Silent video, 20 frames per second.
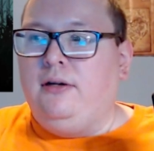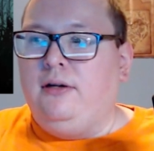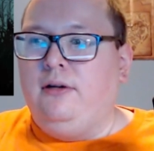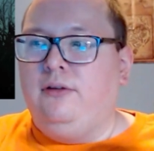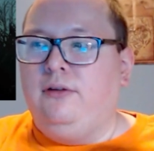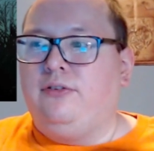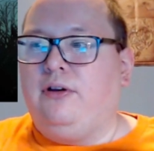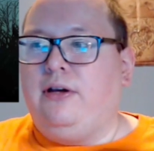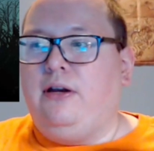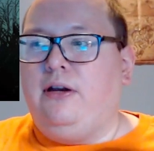
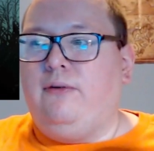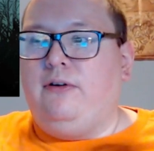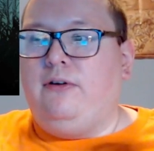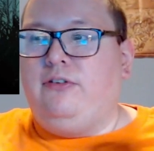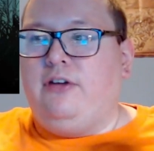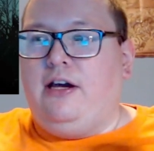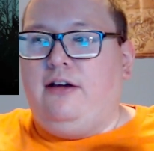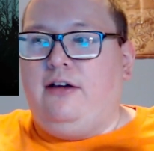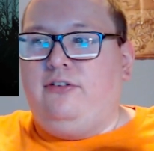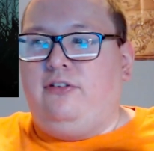So anyways,
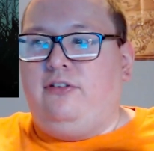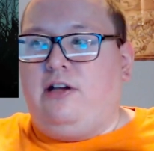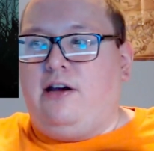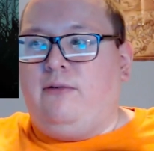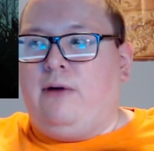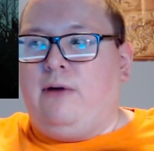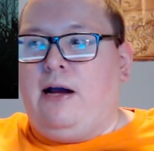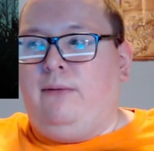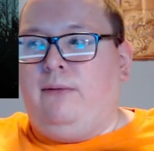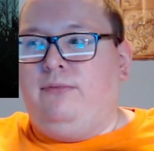guys, that
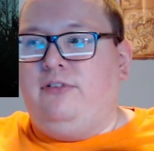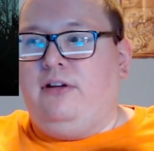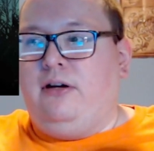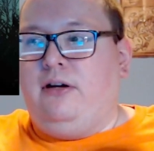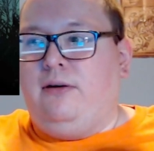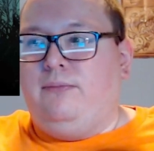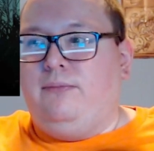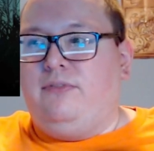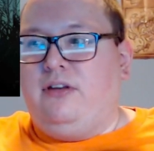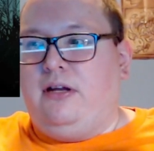wraps it
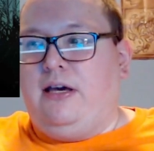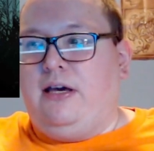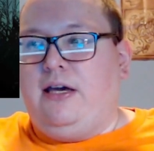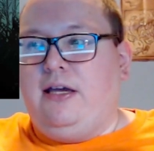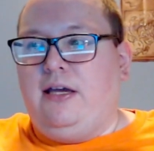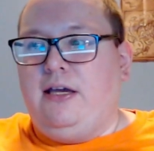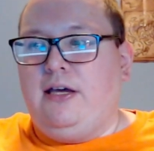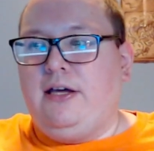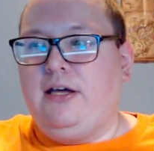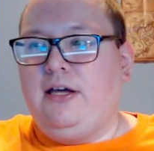up
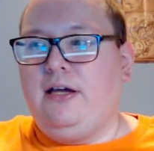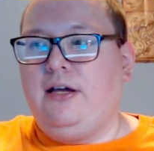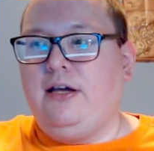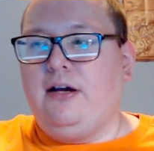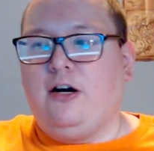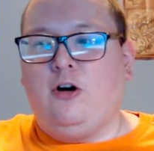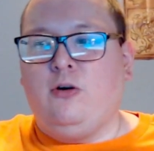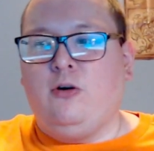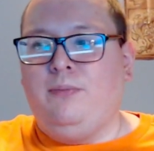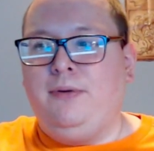today.
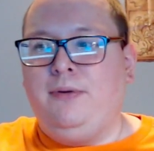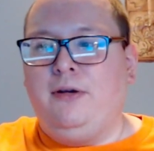I hope you